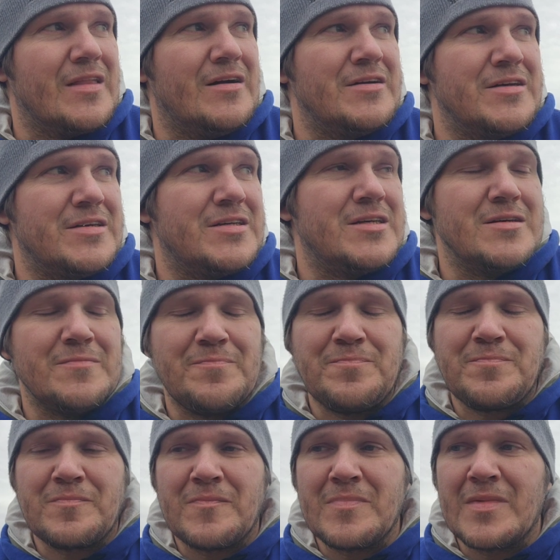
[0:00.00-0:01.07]
there's,
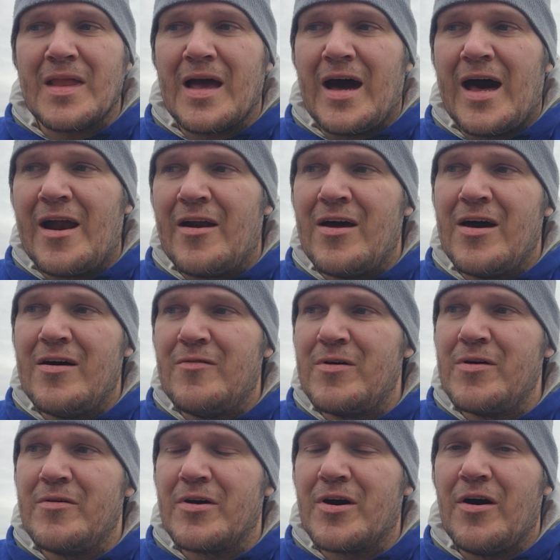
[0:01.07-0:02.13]
I don't know,
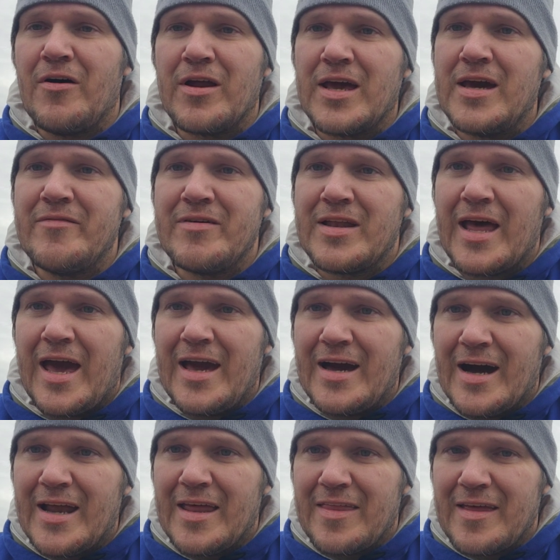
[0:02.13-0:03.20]
what do you want to call it, a give and
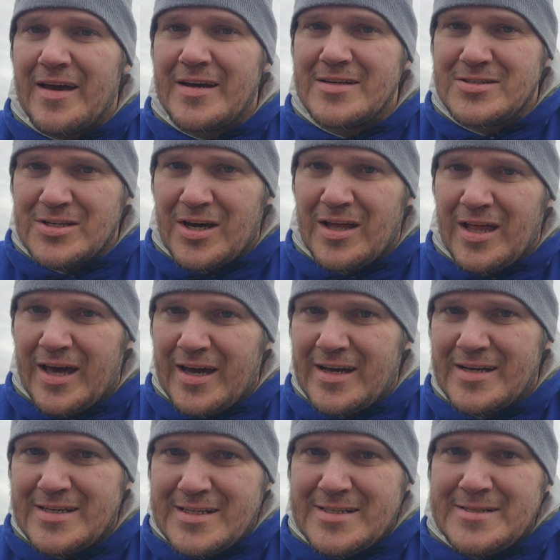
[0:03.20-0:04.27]
take kind of thing. So
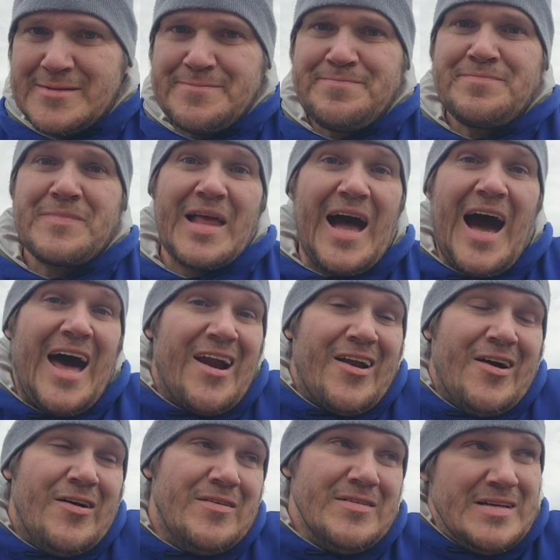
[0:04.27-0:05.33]
like, I
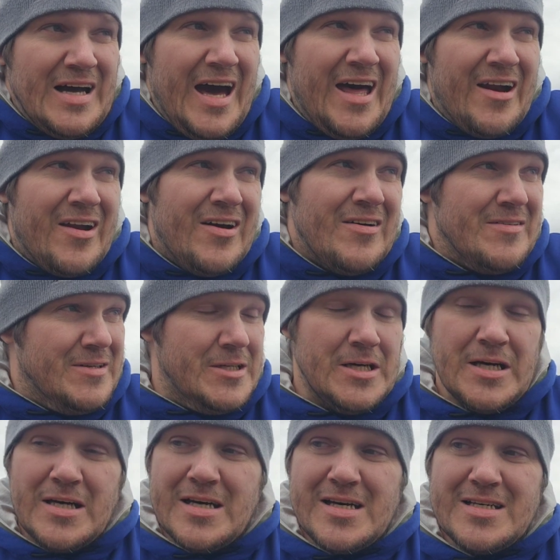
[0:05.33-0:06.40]
don't know, I don't know.
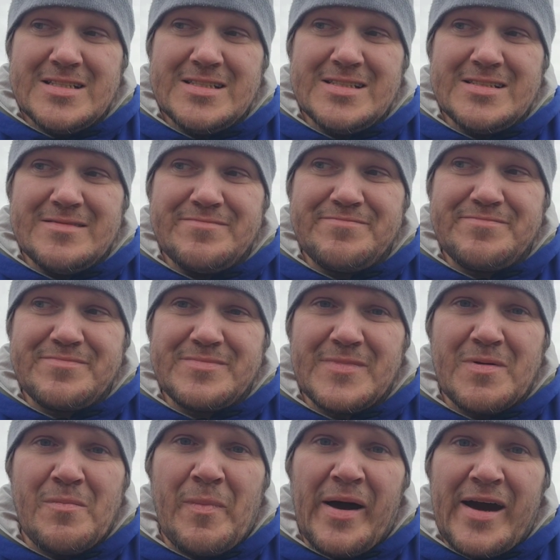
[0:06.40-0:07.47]

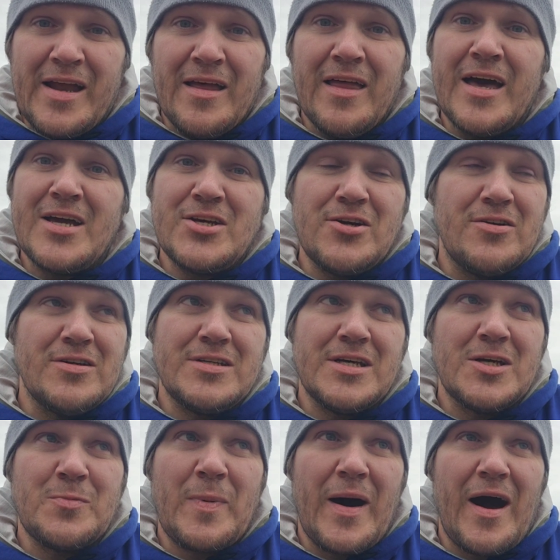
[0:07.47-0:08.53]
Am I gonna like shooting a
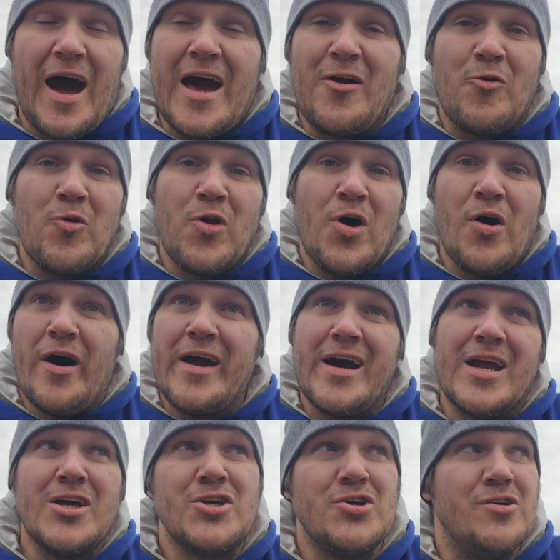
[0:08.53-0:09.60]
six pound? I don't know. I
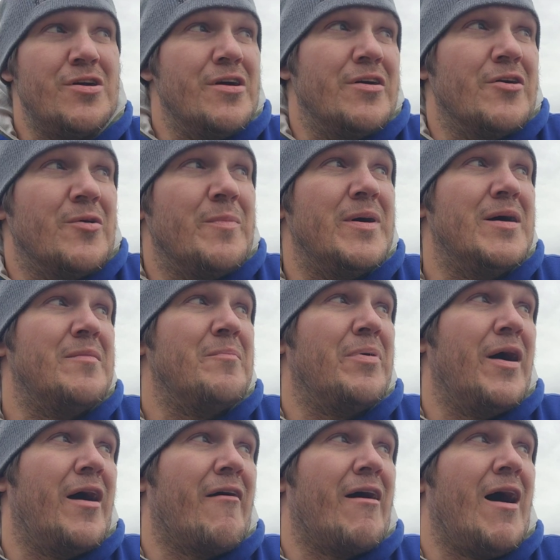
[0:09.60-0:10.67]
got to shoot it a little bit
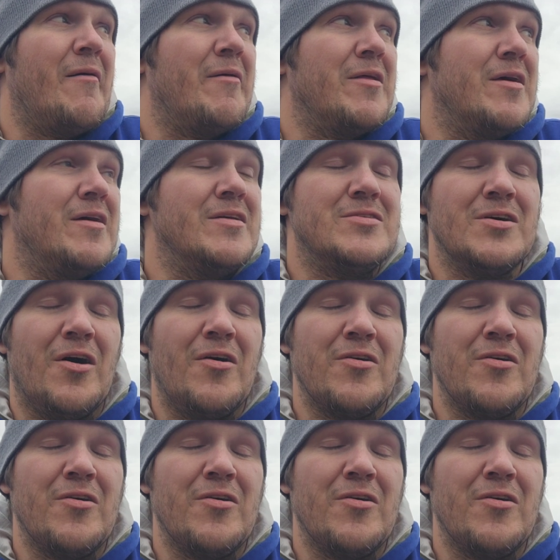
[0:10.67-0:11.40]
and play around with it. It's